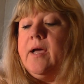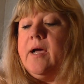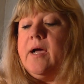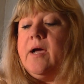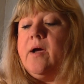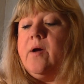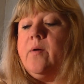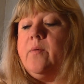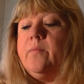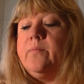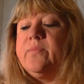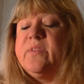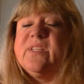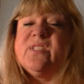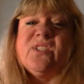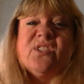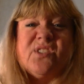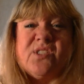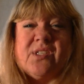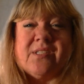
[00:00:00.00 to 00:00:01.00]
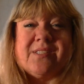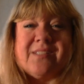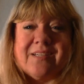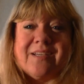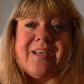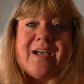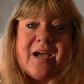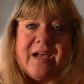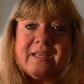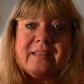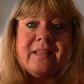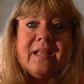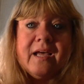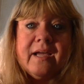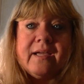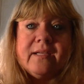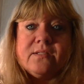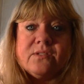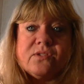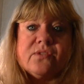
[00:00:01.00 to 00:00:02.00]
This is just a
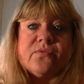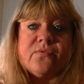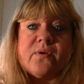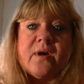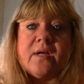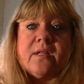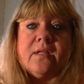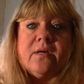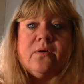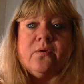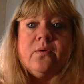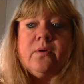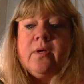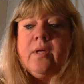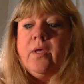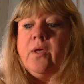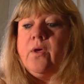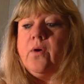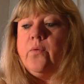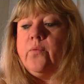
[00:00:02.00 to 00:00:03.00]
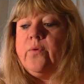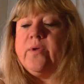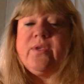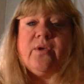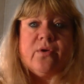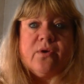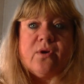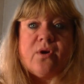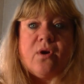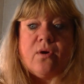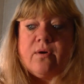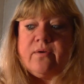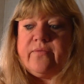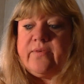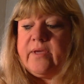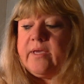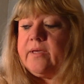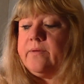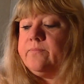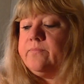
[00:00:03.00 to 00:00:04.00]
guideline to follow when you're
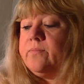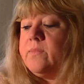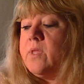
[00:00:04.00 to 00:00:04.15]
carving.